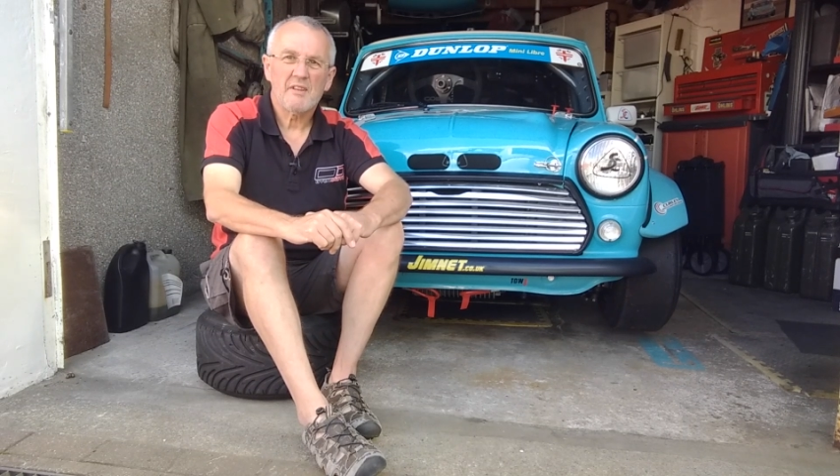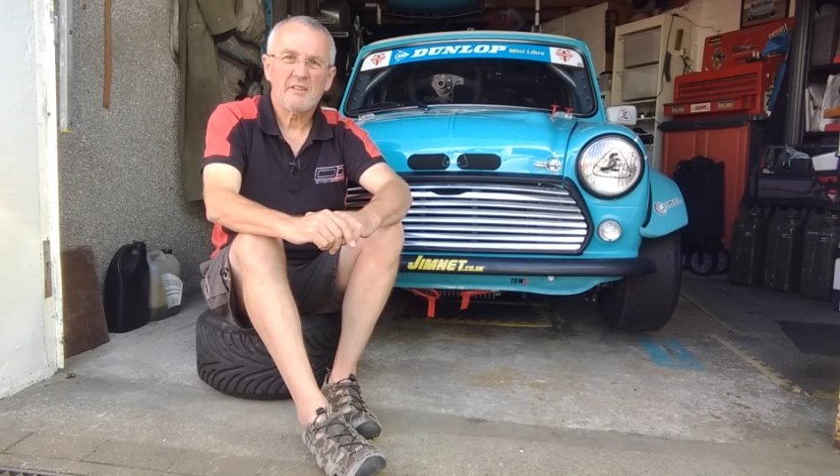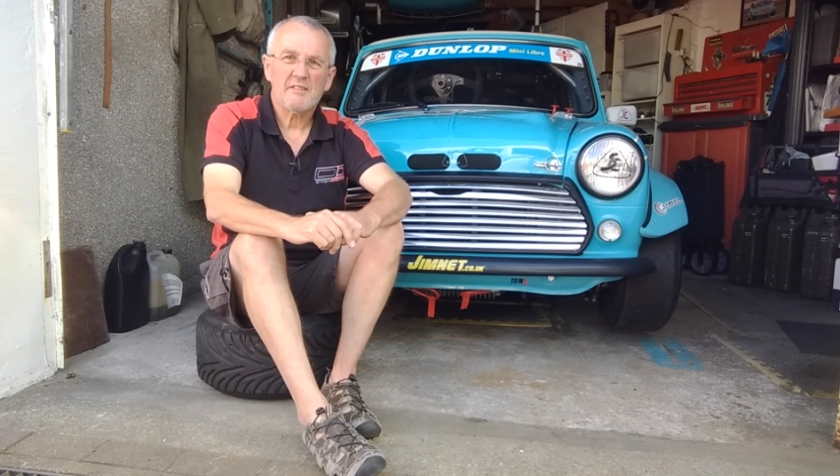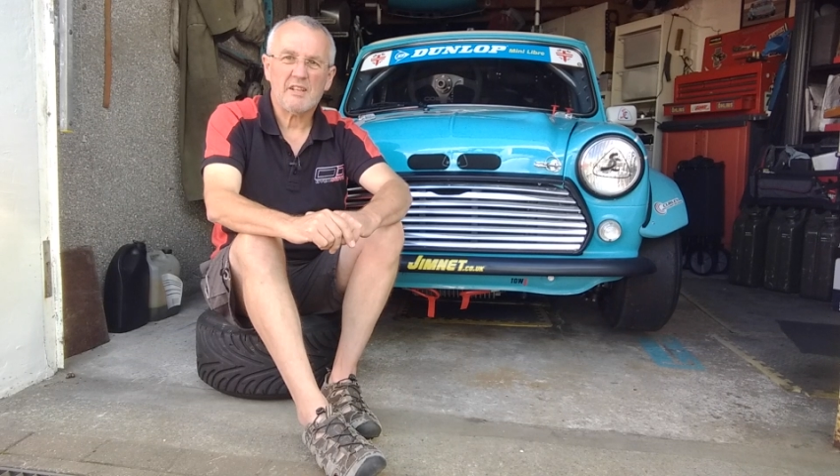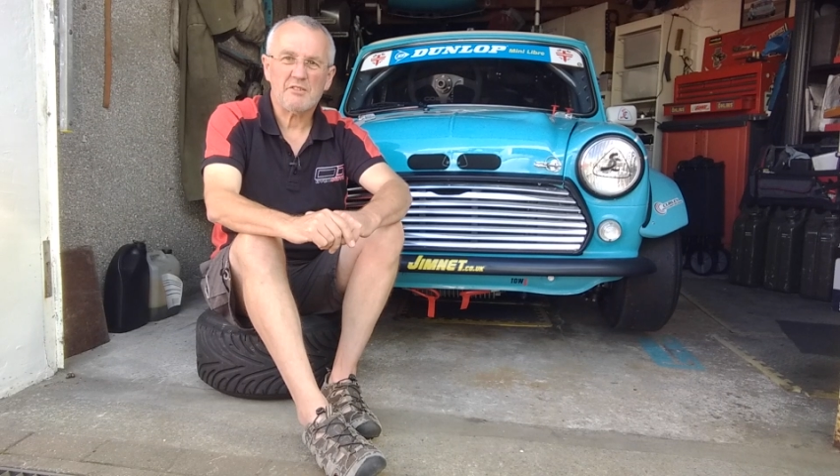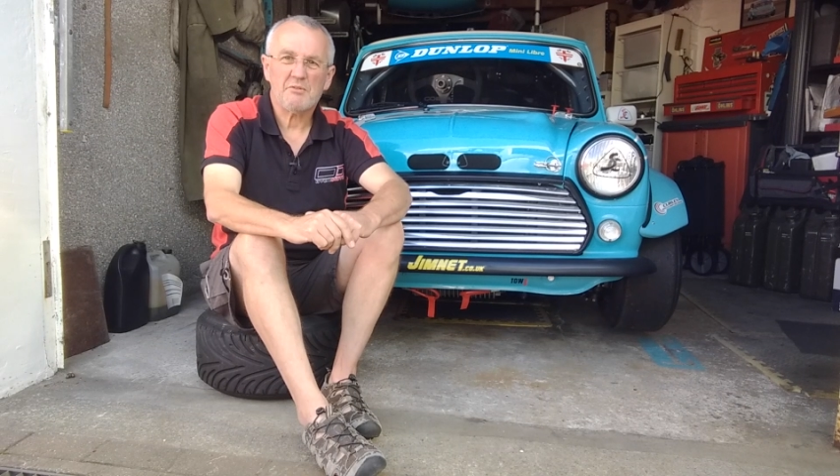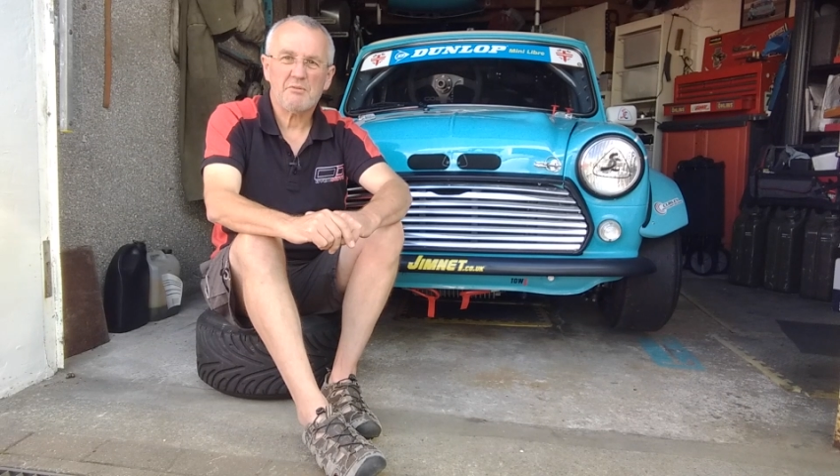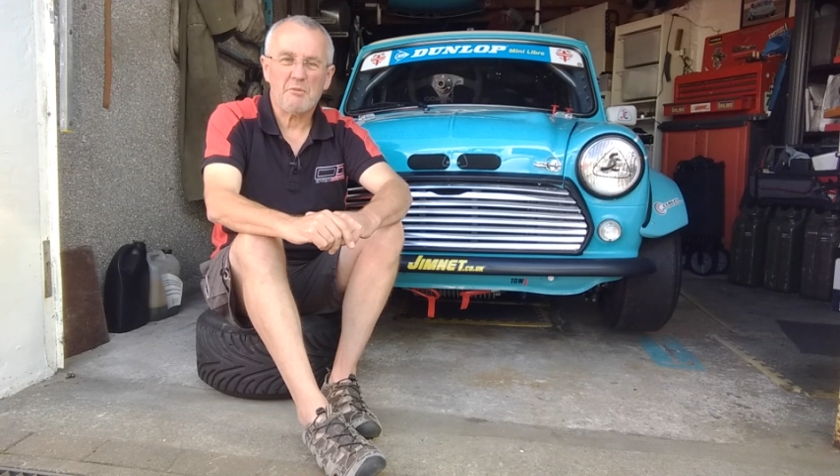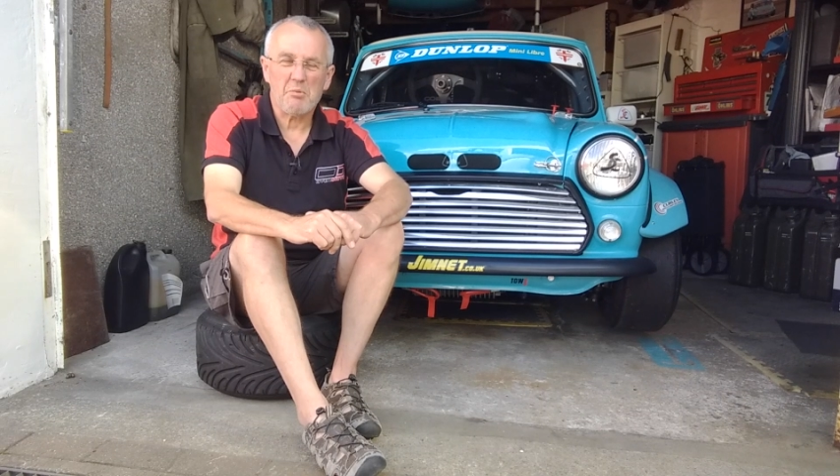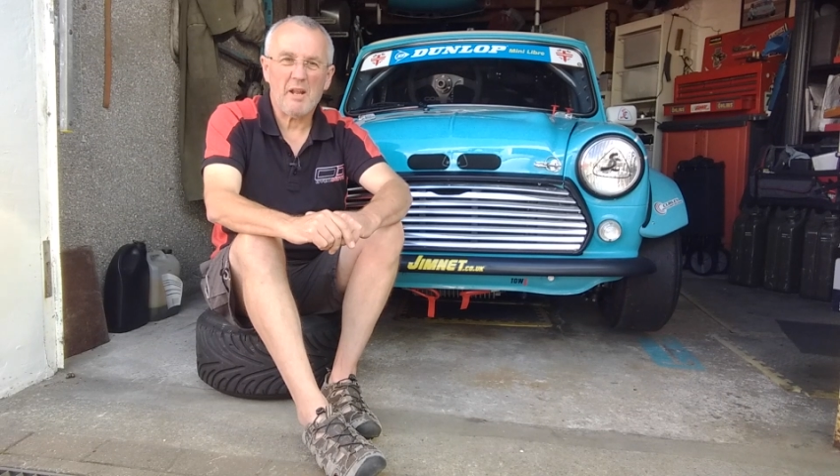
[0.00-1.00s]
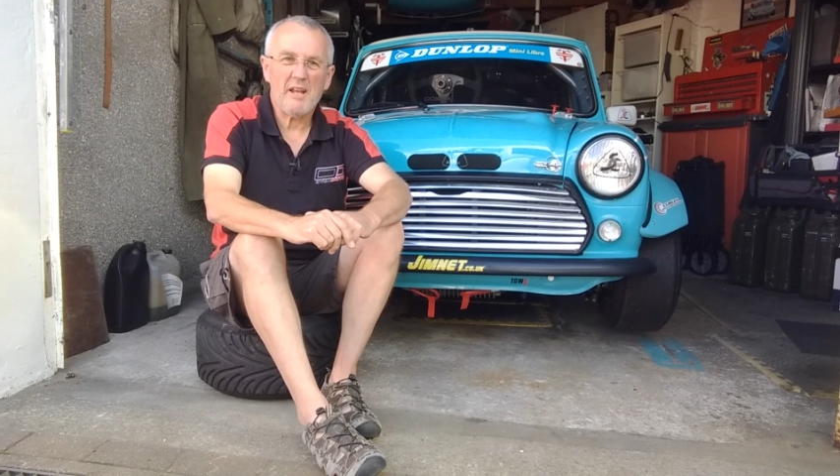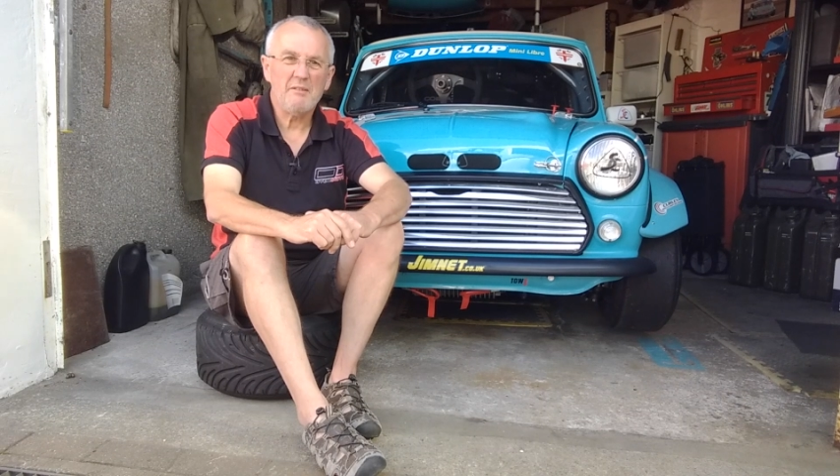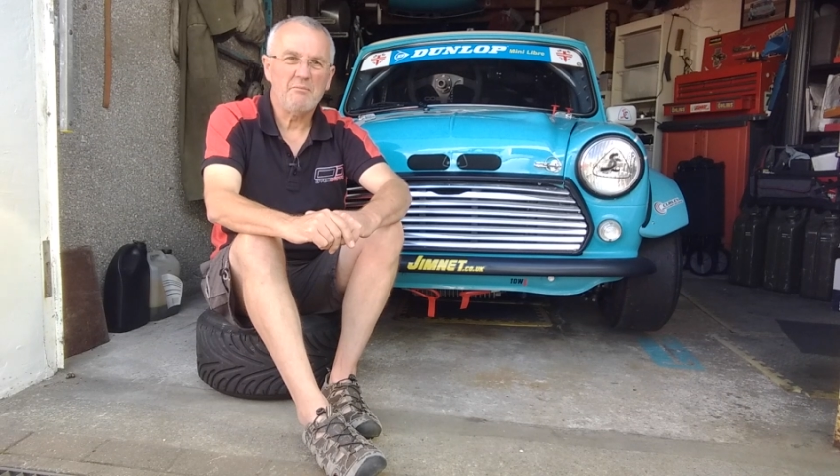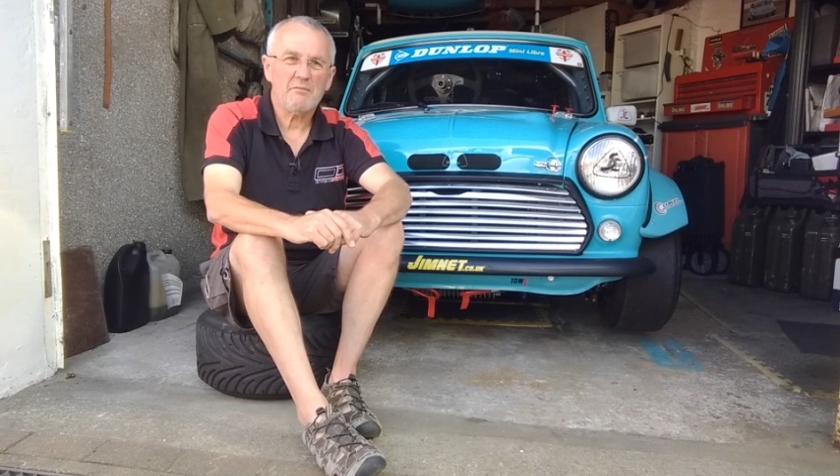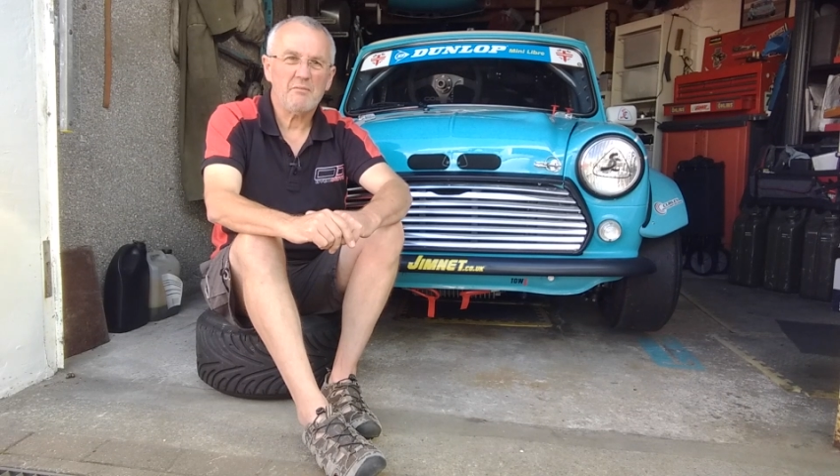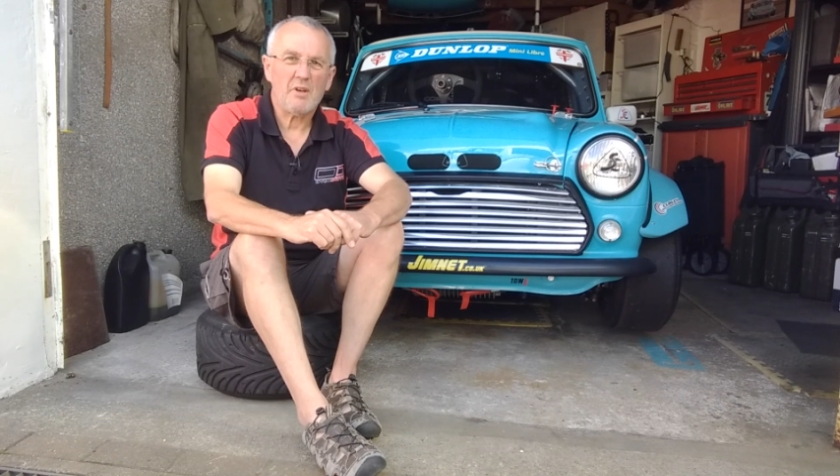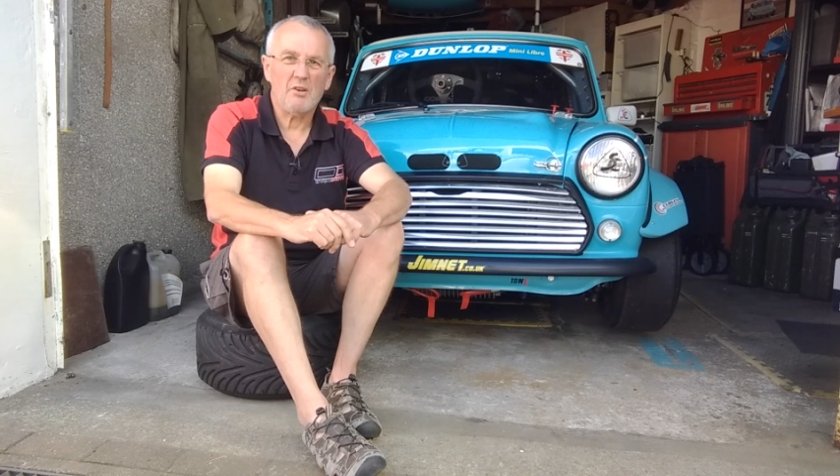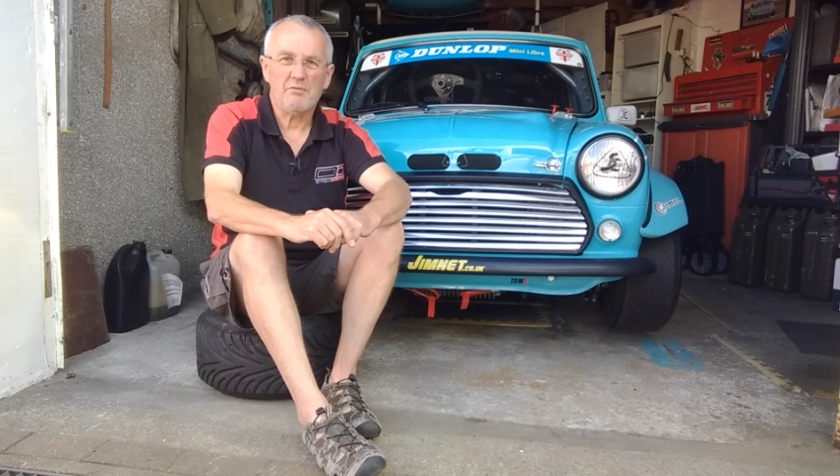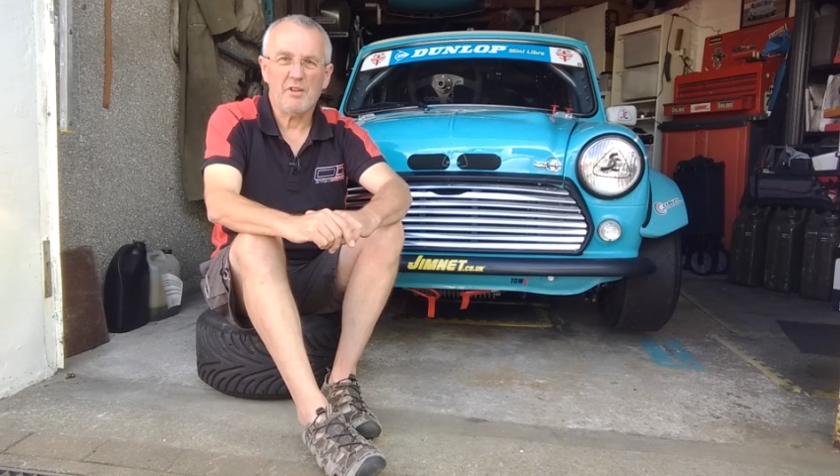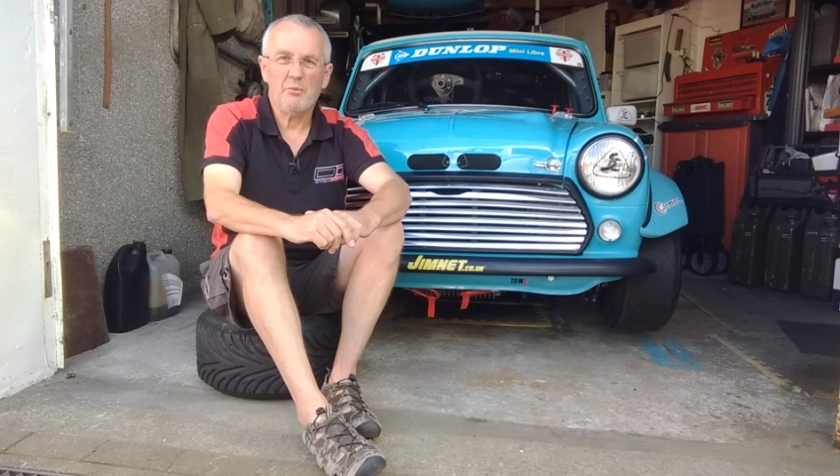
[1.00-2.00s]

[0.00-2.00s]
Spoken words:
that's the plan. Hopefully